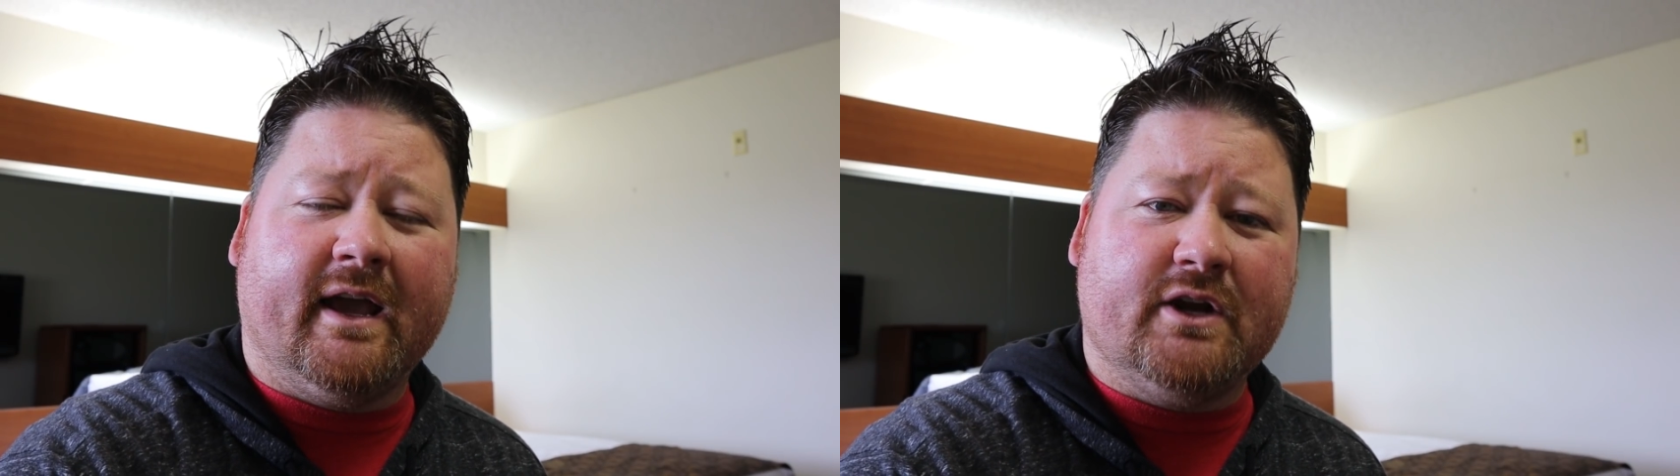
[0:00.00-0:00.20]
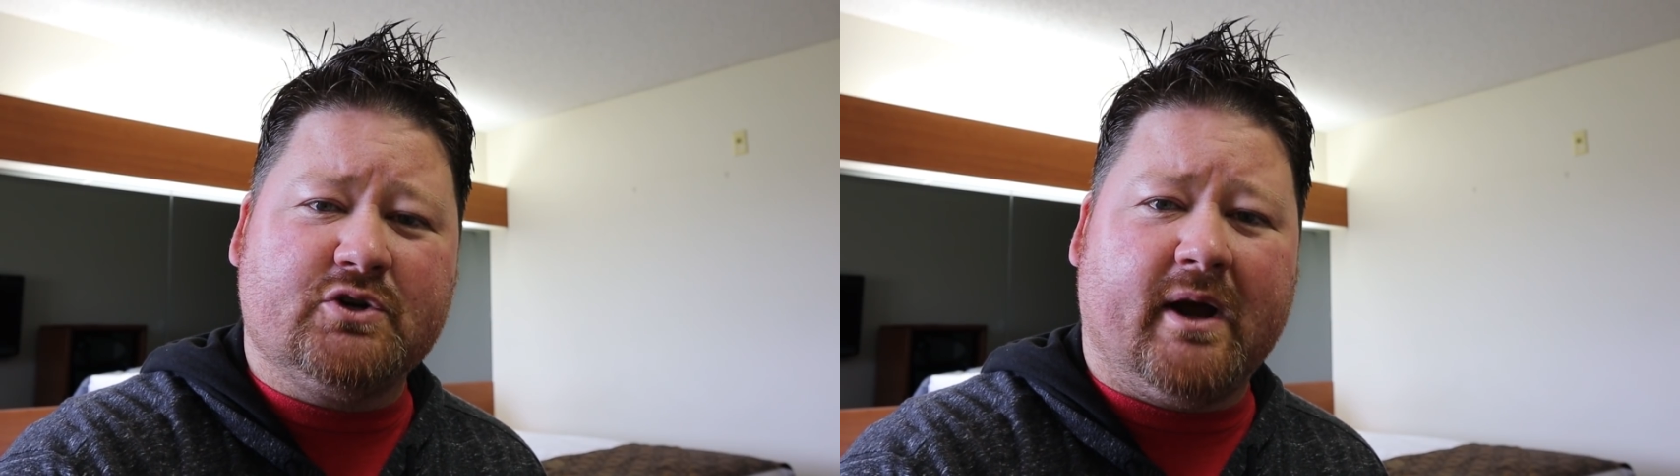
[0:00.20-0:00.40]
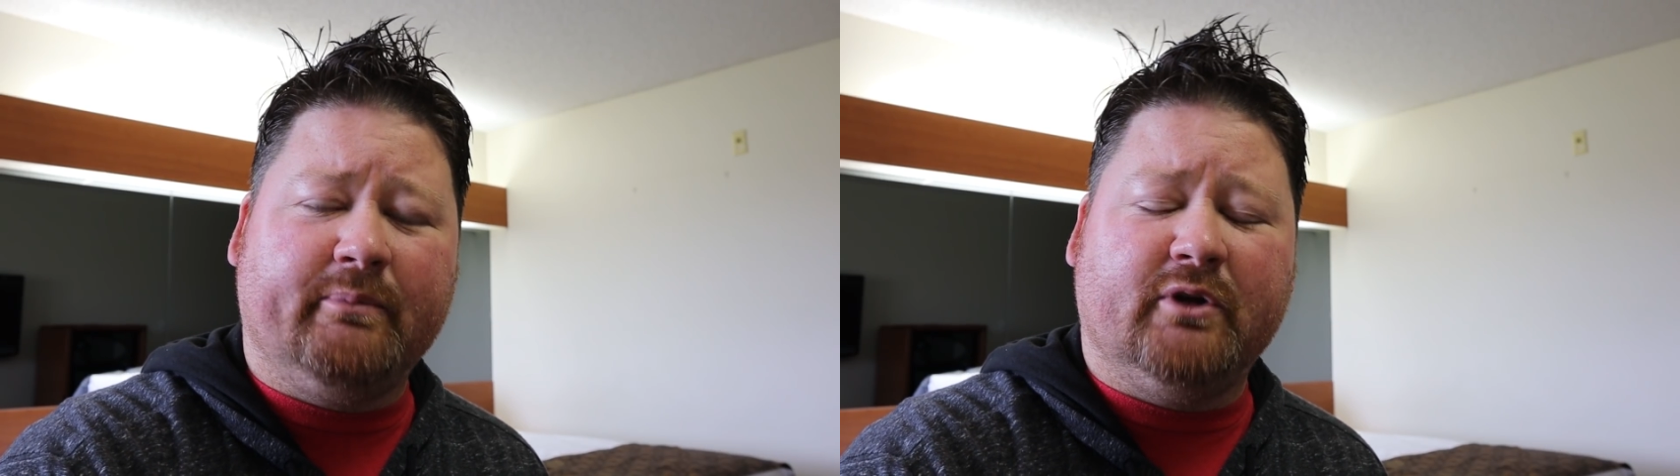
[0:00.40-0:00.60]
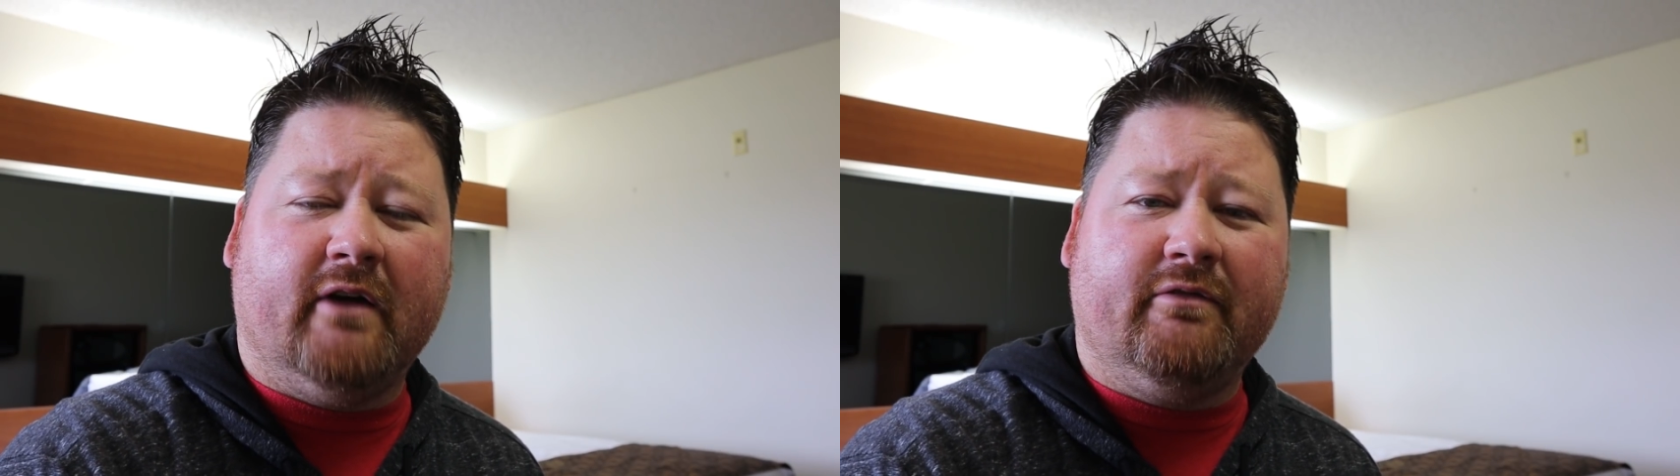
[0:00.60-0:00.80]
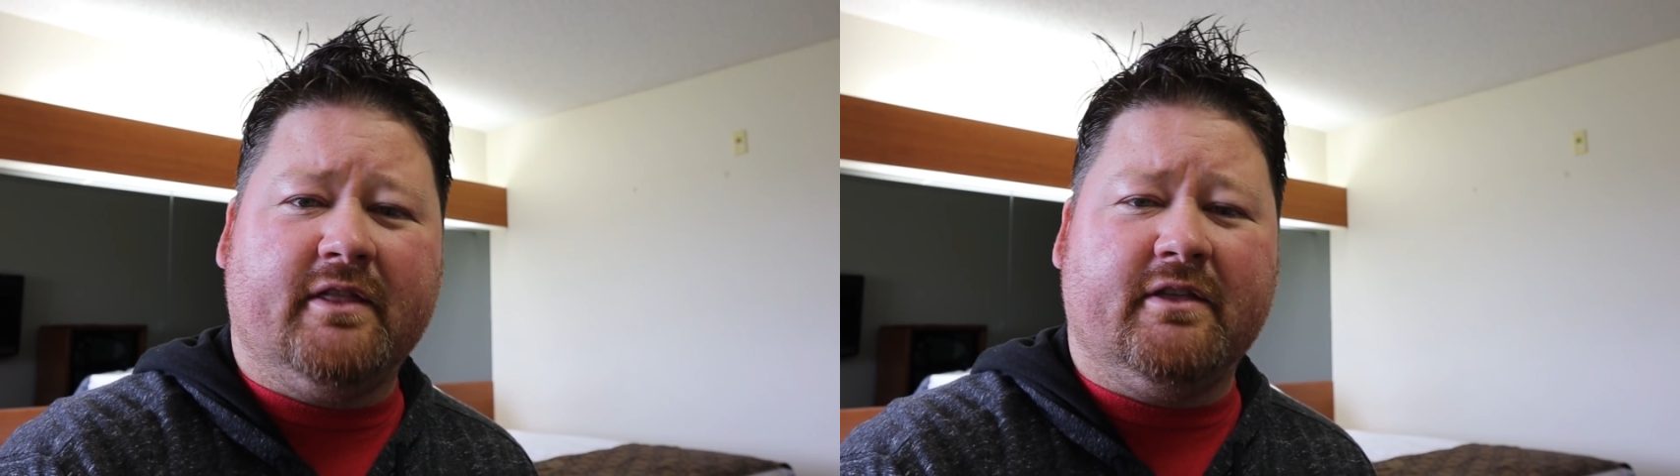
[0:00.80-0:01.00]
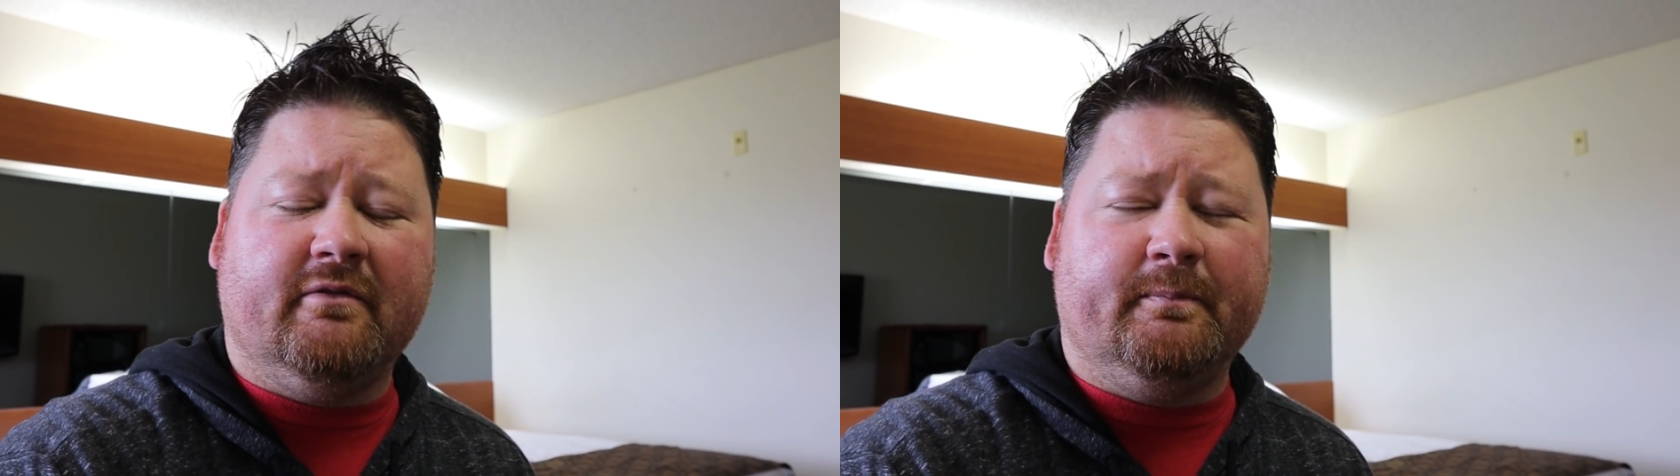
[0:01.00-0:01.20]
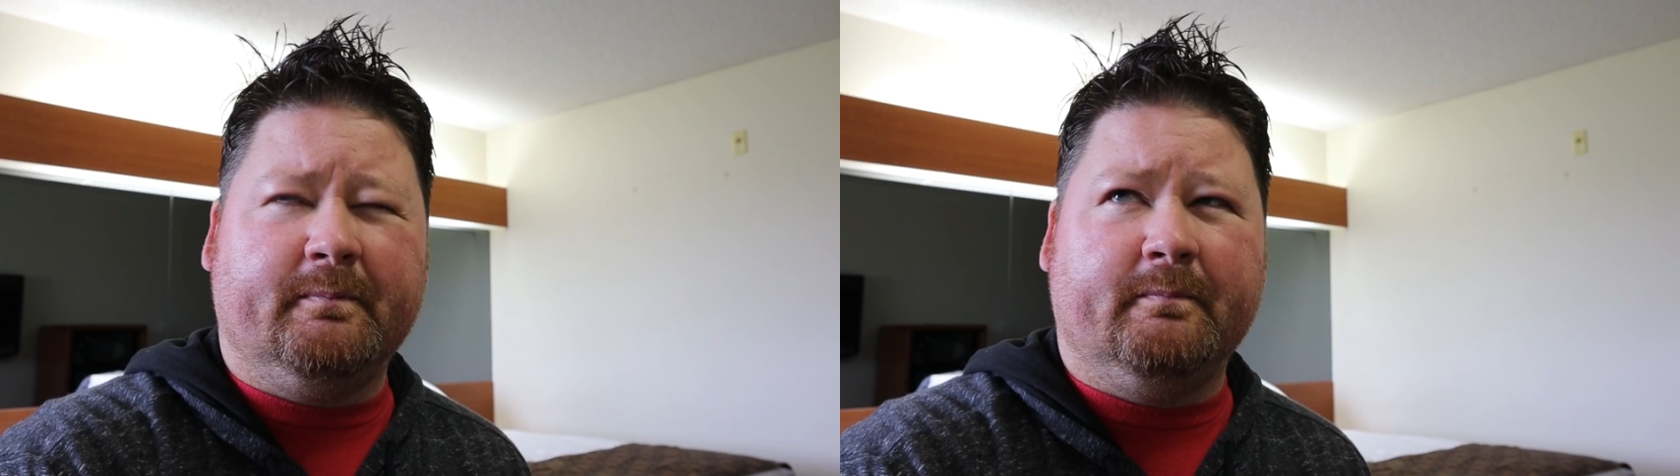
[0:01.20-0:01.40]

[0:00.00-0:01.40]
I got dropped off at the